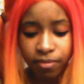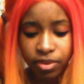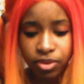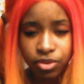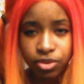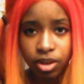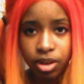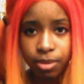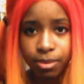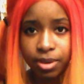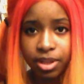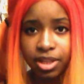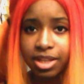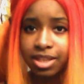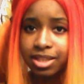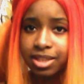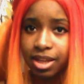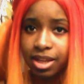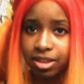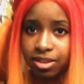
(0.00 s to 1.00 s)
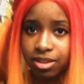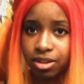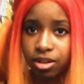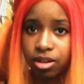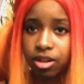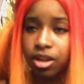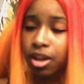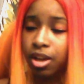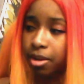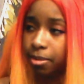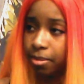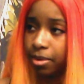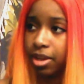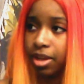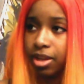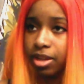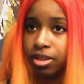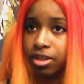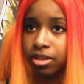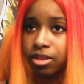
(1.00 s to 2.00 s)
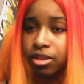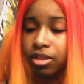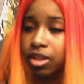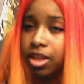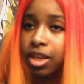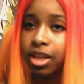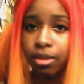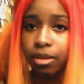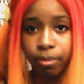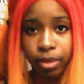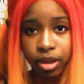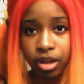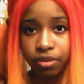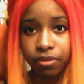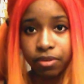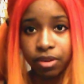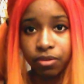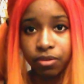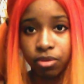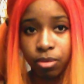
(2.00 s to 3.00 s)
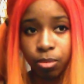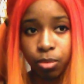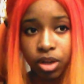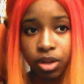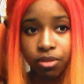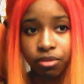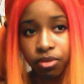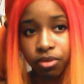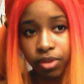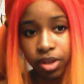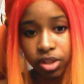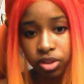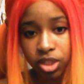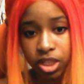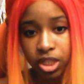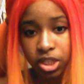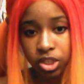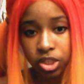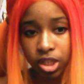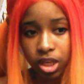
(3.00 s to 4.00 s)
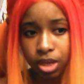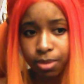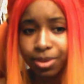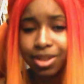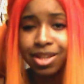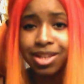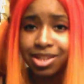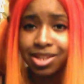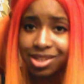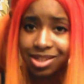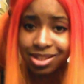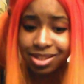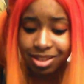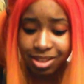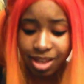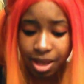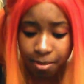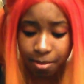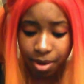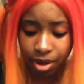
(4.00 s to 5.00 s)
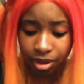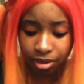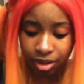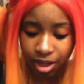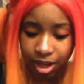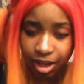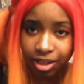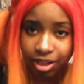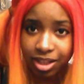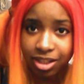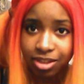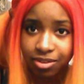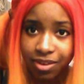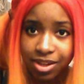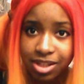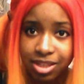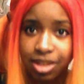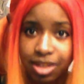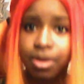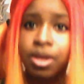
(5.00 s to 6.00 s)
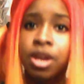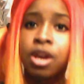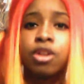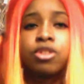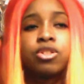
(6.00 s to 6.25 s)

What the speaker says: So, I mean, he stays there because he can benefit from whatever Rain's teaching him. And he teaches him a lot, let's face it.